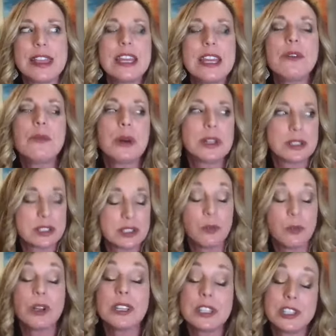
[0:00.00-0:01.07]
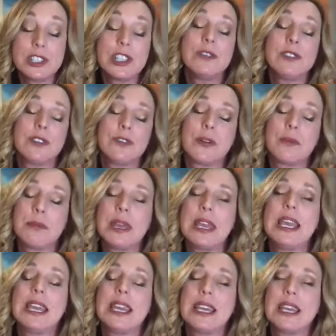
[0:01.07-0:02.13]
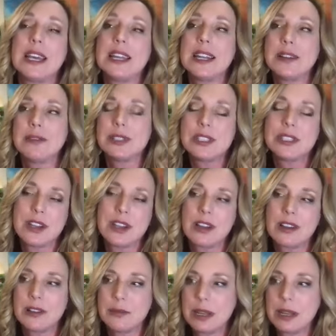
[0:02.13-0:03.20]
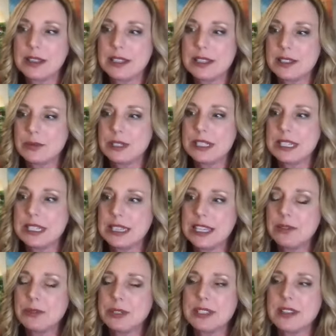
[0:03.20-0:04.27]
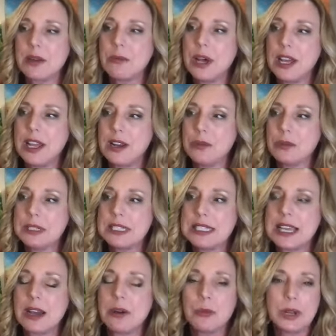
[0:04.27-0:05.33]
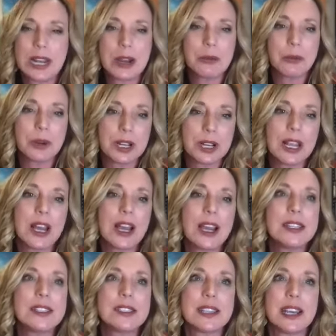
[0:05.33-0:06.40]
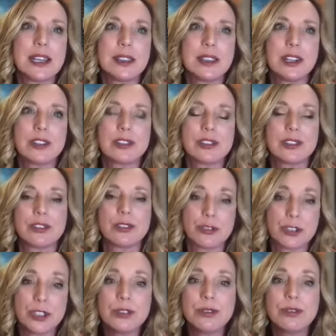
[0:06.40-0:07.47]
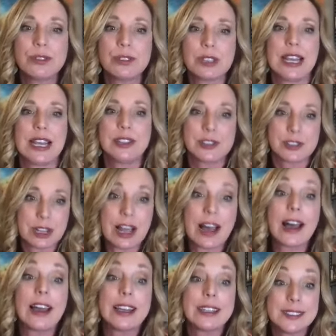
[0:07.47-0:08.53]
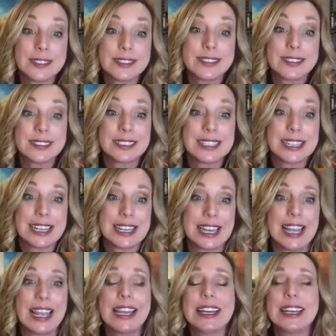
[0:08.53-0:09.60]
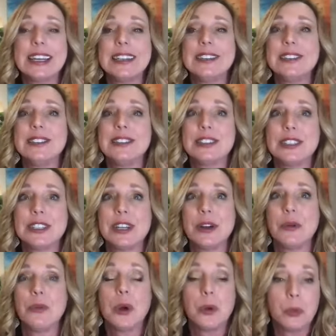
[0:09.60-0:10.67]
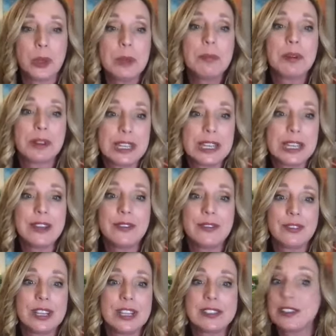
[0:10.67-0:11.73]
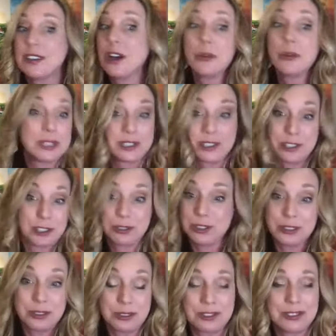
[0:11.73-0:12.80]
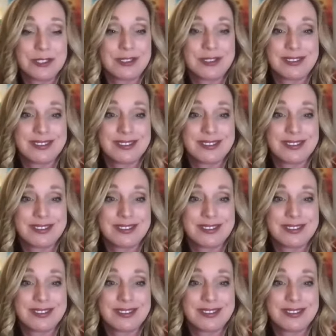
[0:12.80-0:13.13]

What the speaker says: I think what really shifted for me, and I was just talking about this recently with someone, was that when I realized that there's a truth and there's lies, and what we believe isn't always the truth.